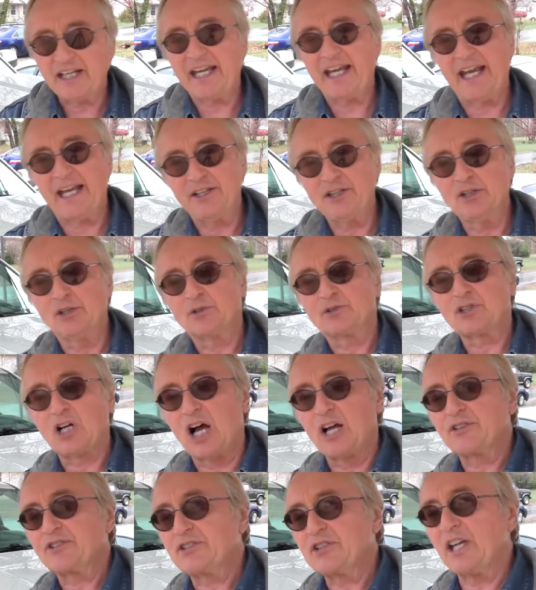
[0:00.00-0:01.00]
You can't use
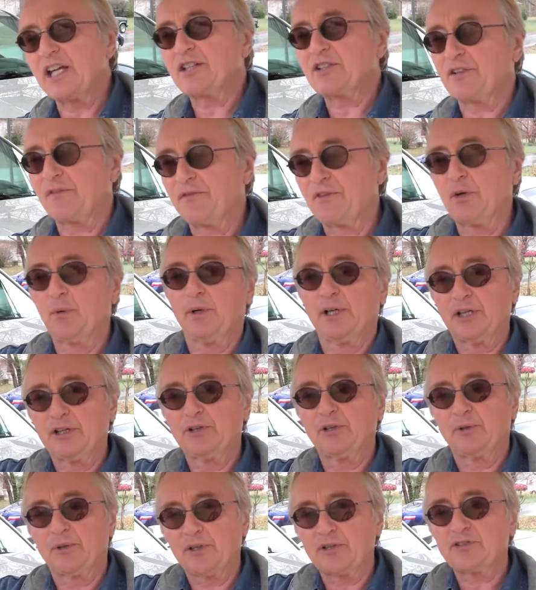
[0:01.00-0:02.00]
all six if you want to
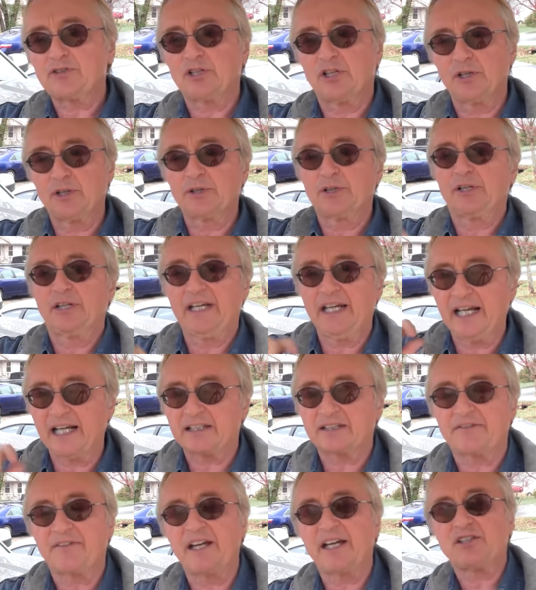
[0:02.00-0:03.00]
do the cylinder
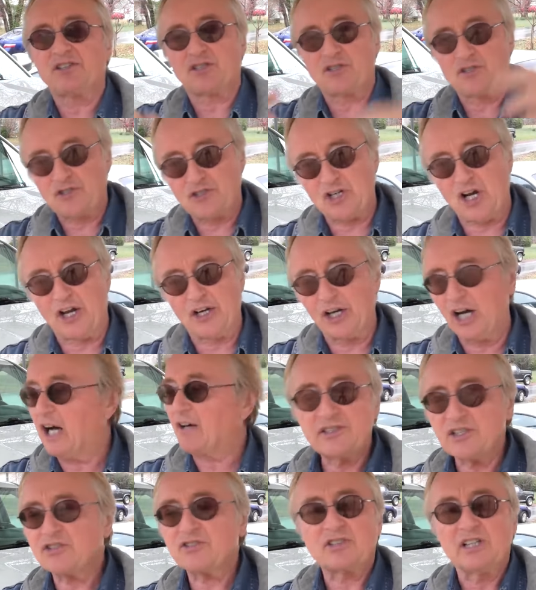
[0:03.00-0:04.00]
deactivation
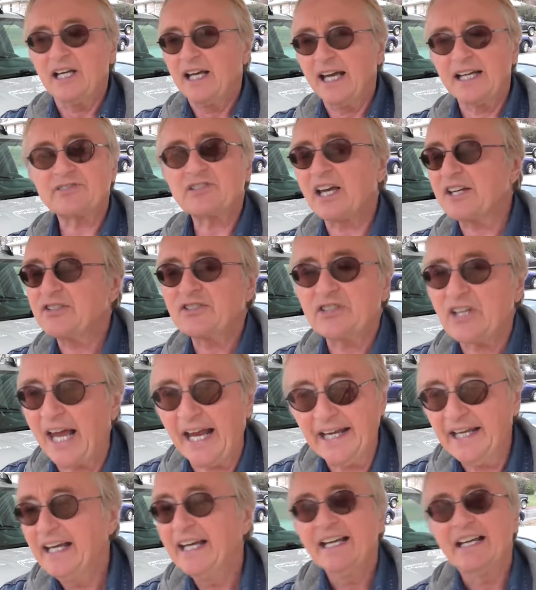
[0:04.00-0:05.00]
shutoff. Just as I
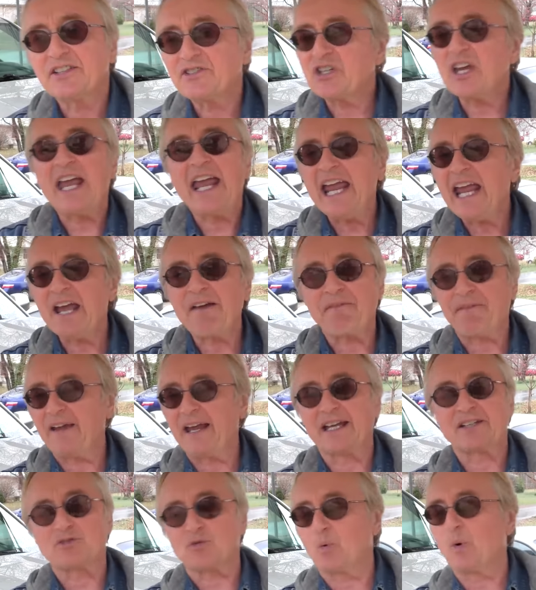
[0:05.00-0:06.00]
say, it's a
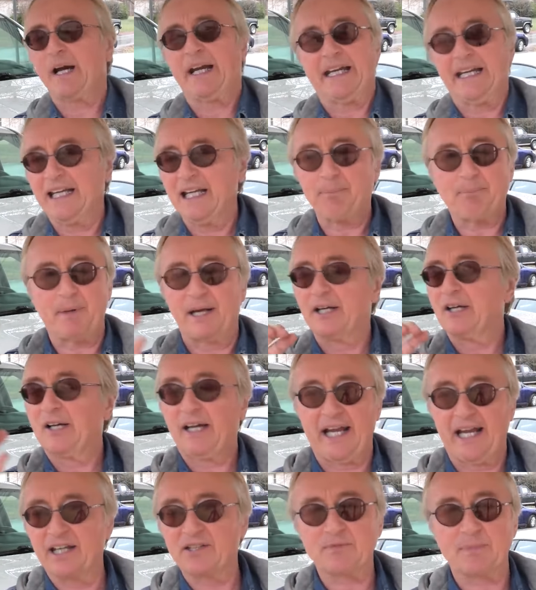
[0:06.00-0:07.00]
half-assed way to get better
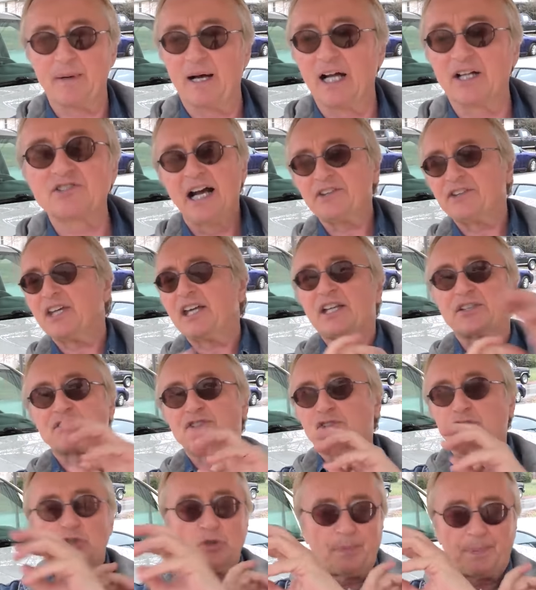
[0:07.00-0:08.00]
gas mileage. I think
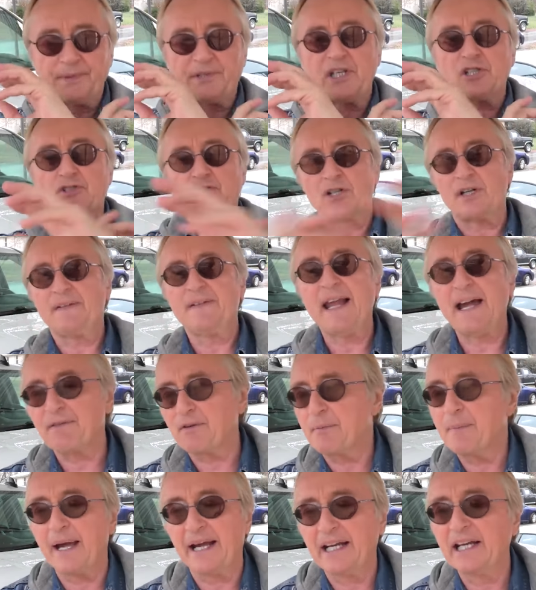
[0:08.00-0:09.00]
it's stupid. They should have
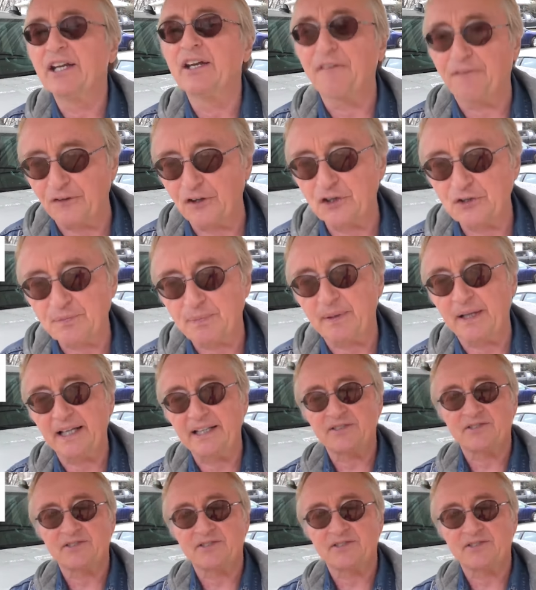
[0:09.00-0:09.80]
never made it in the first place.